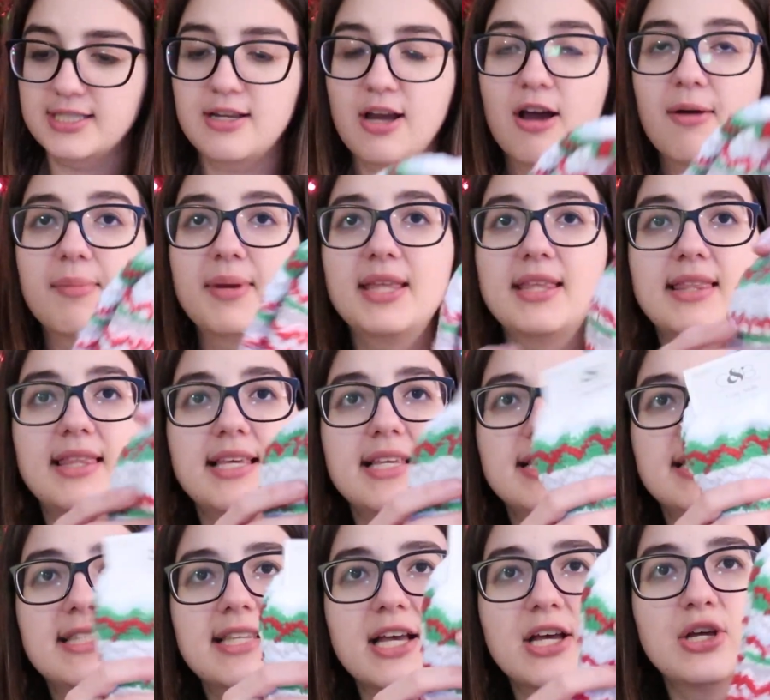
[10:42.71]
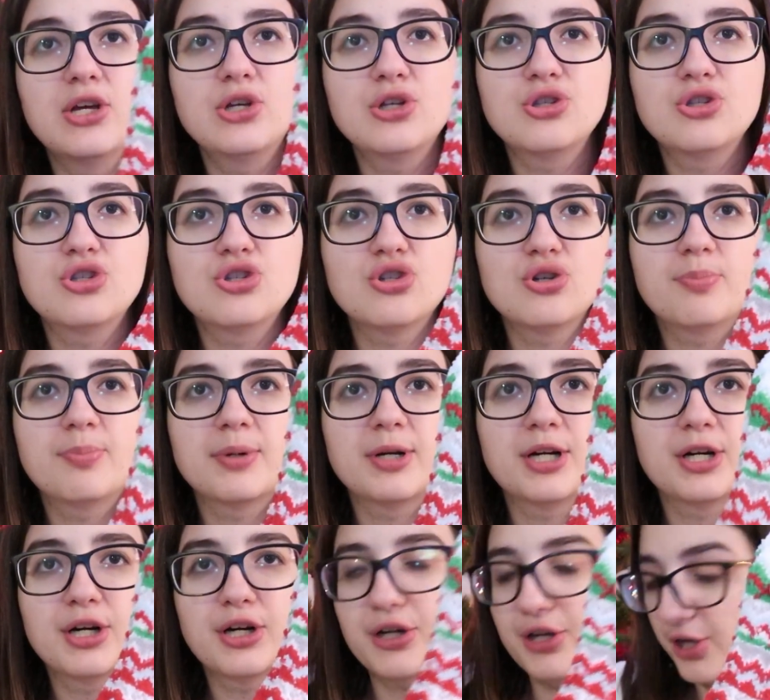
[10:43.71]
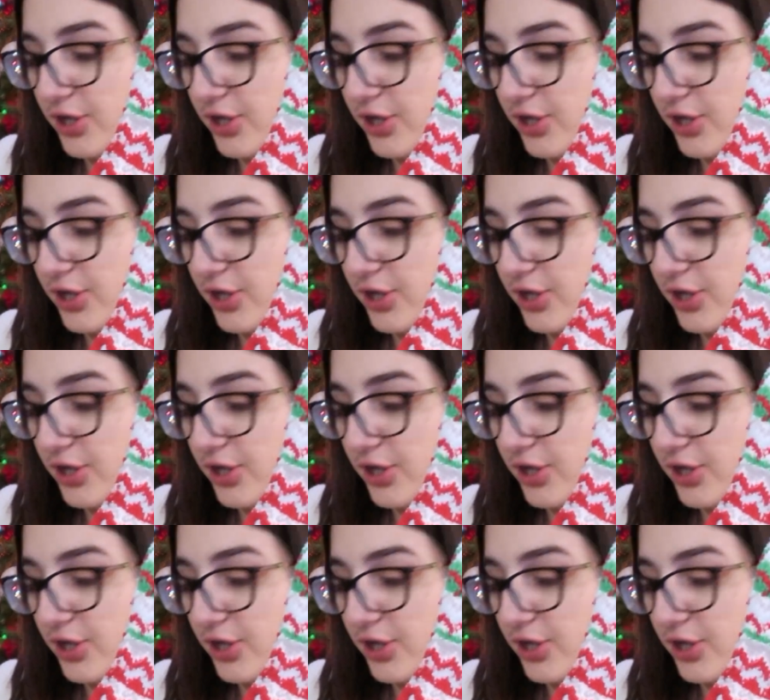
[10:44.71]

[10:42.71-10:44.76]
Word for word: got me these super